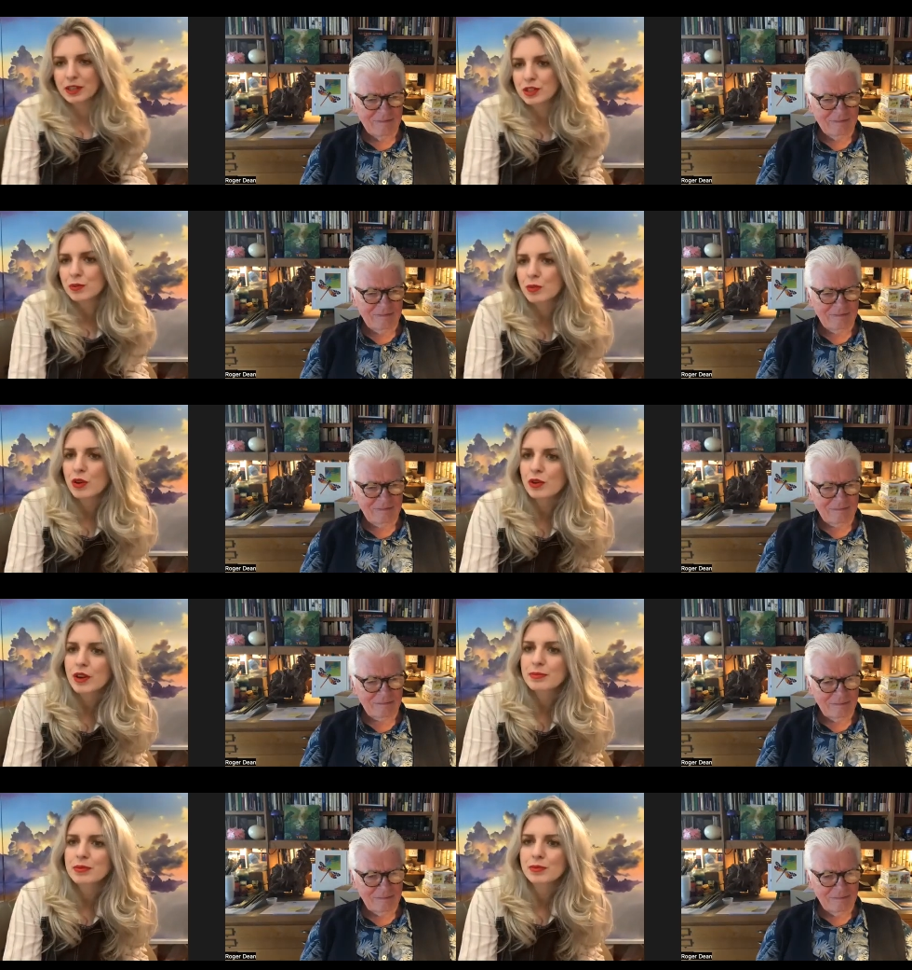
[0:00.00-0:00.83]
Speaker 1: mention
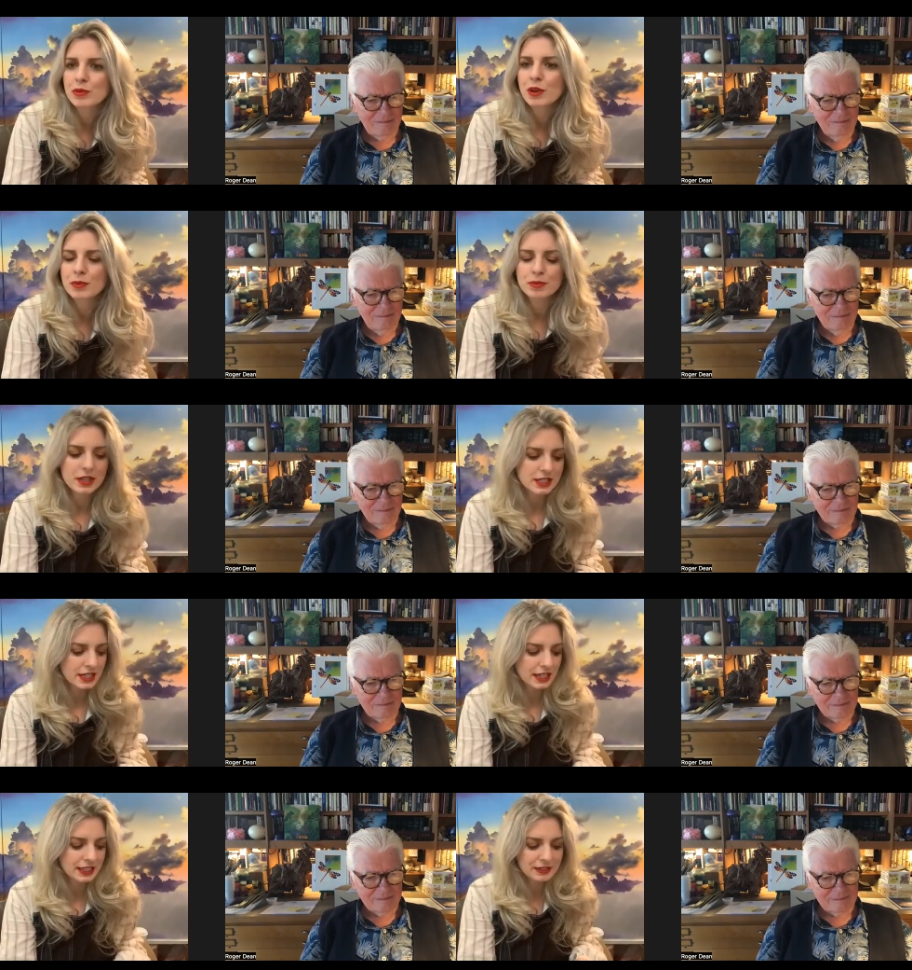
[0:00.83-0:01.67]
what crop,
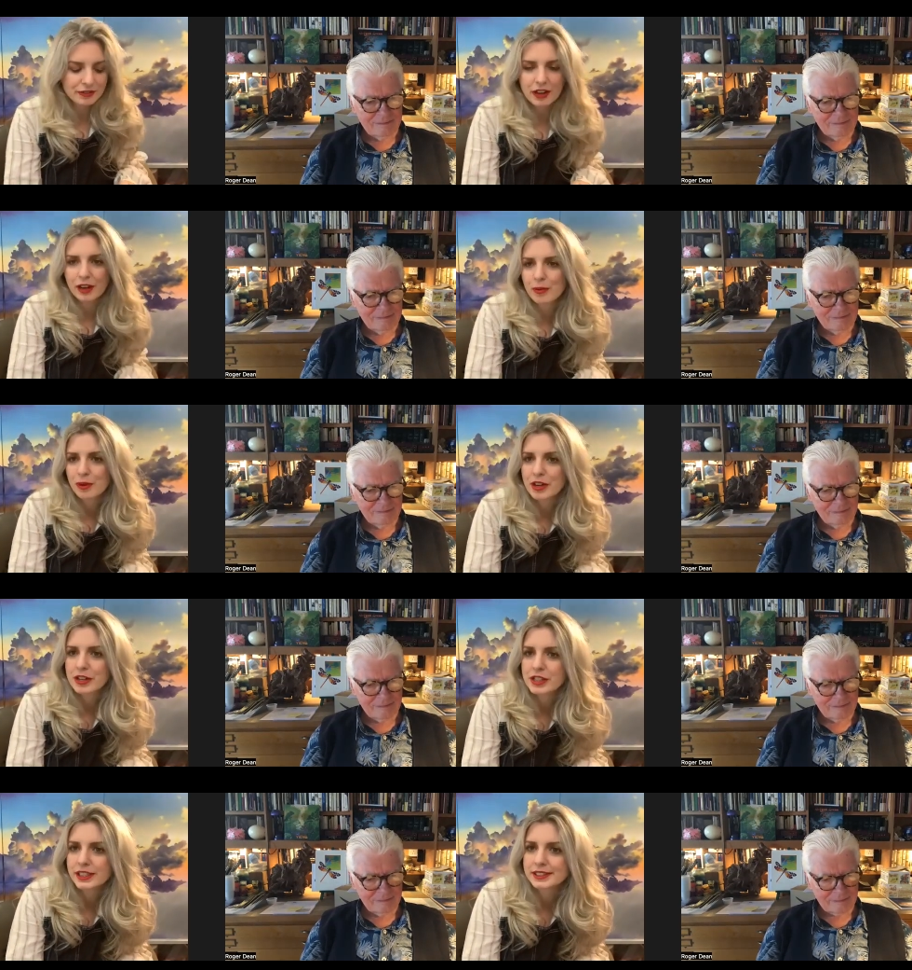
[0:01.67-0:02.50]
Cropredy is for
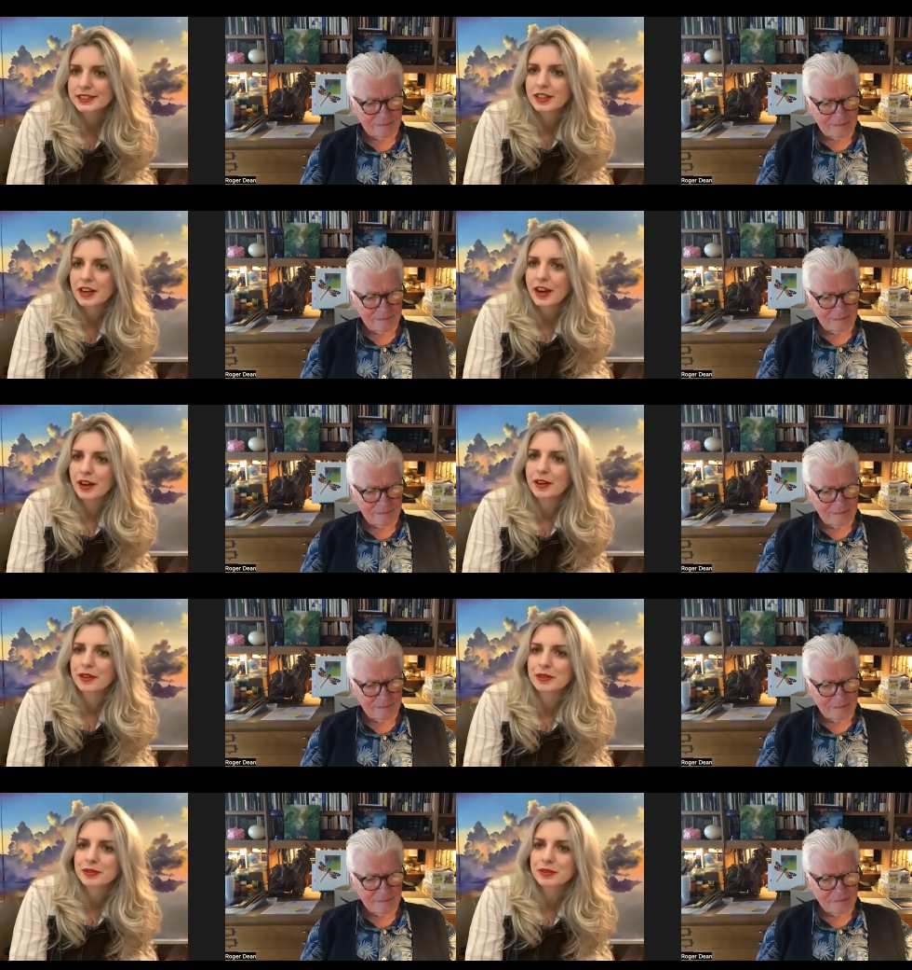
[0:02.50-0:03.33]
anyone who doesn't
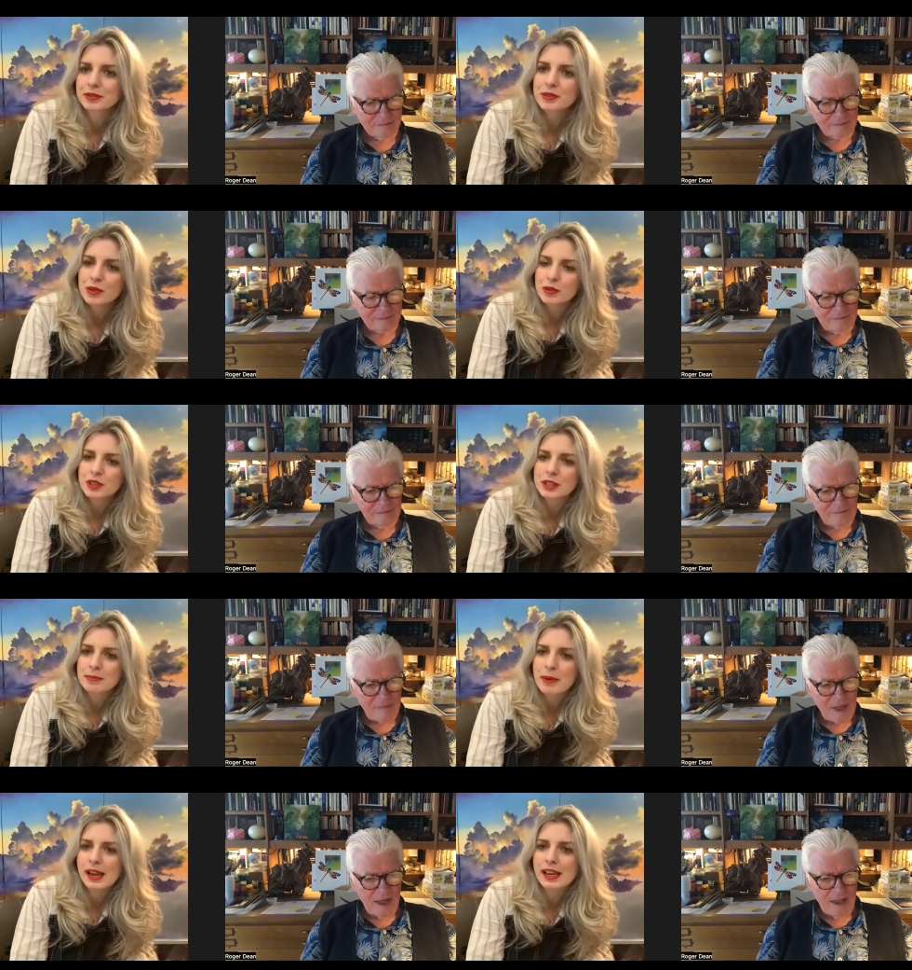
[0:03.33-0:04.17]
know or
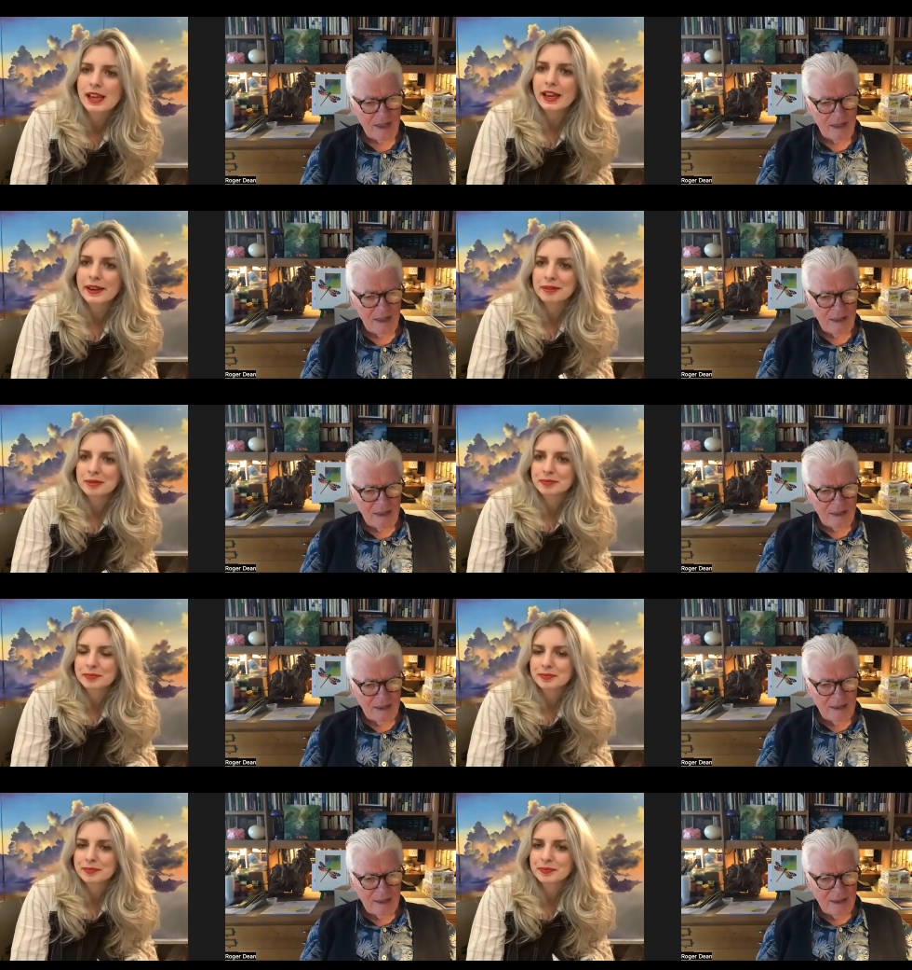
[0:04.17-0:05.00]
didn't make it?
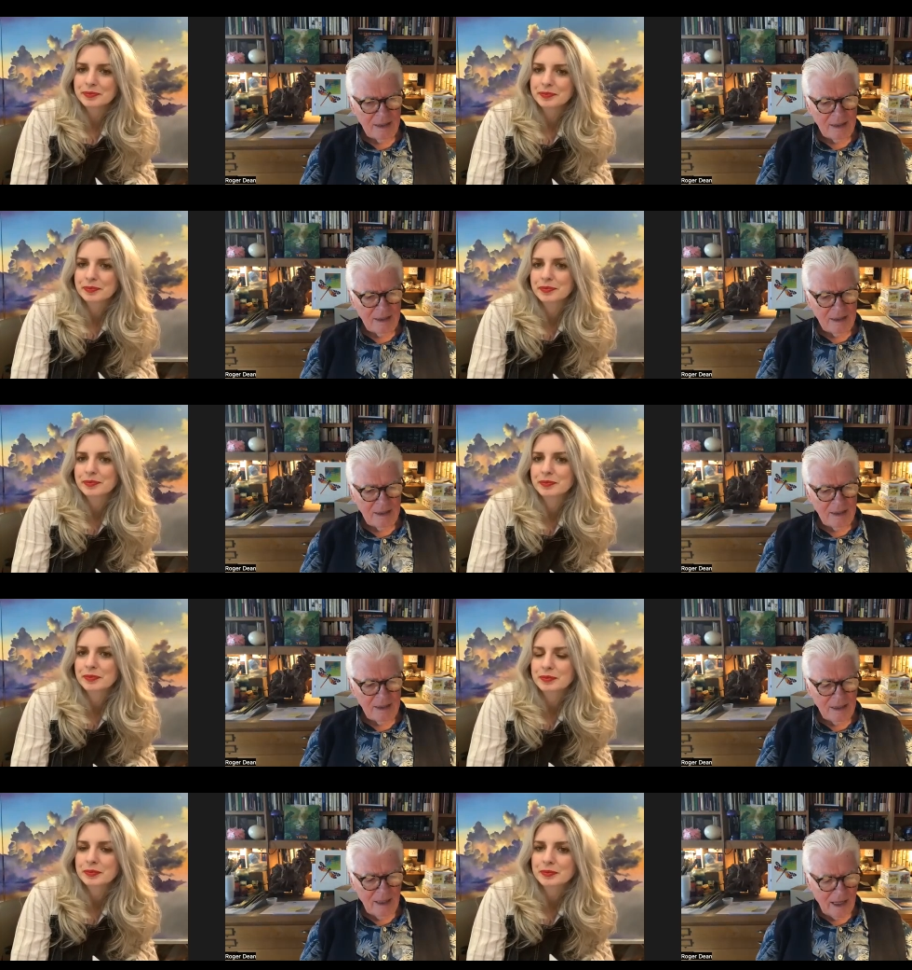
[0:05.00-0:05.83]

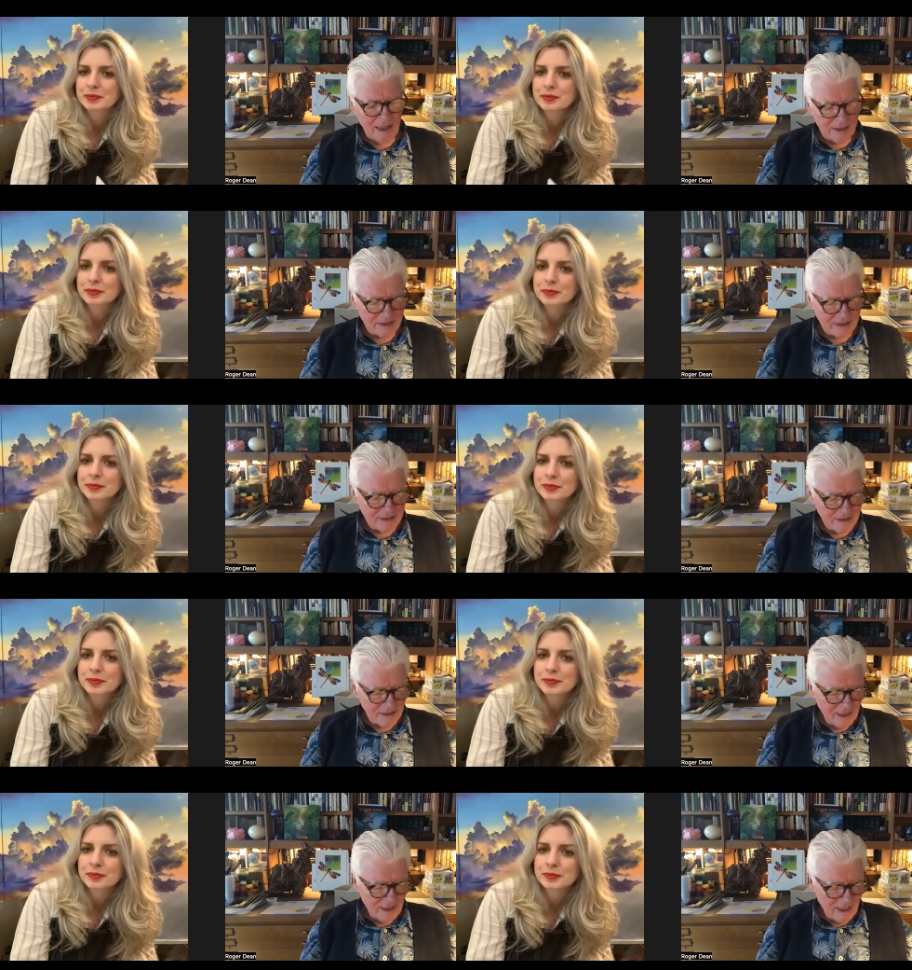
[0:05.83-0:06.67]

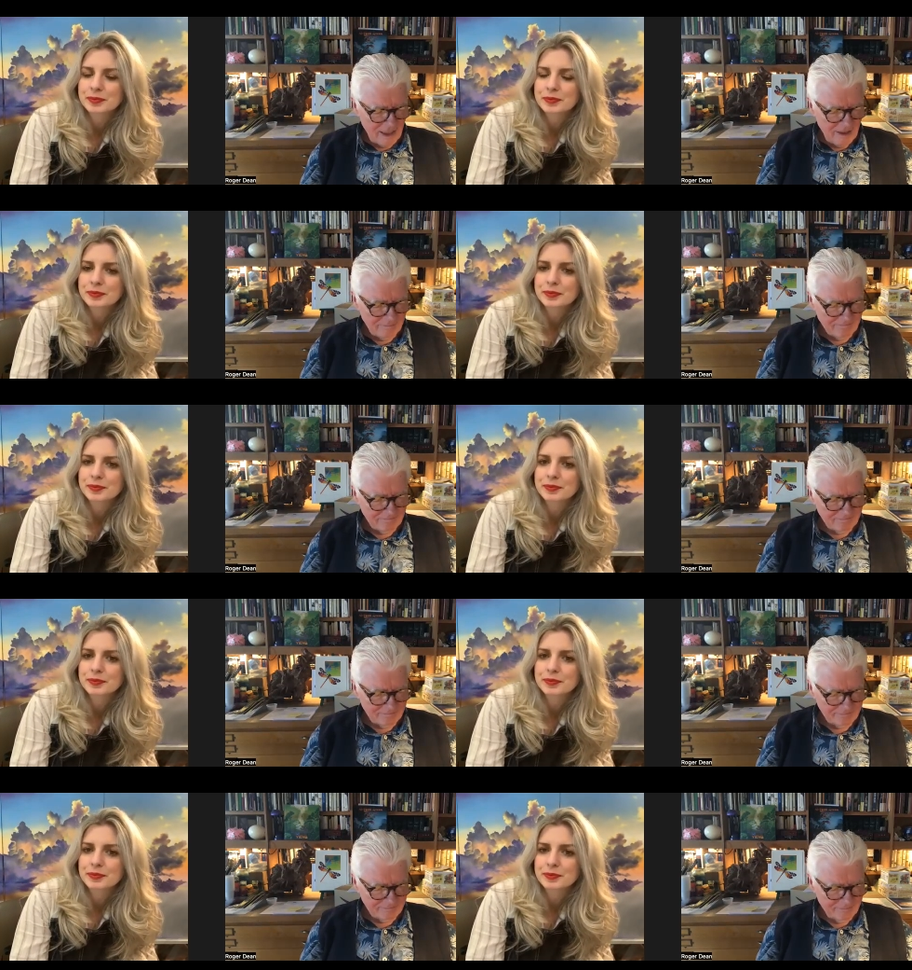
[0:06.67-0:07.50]
Speaker 2: Yes. Um,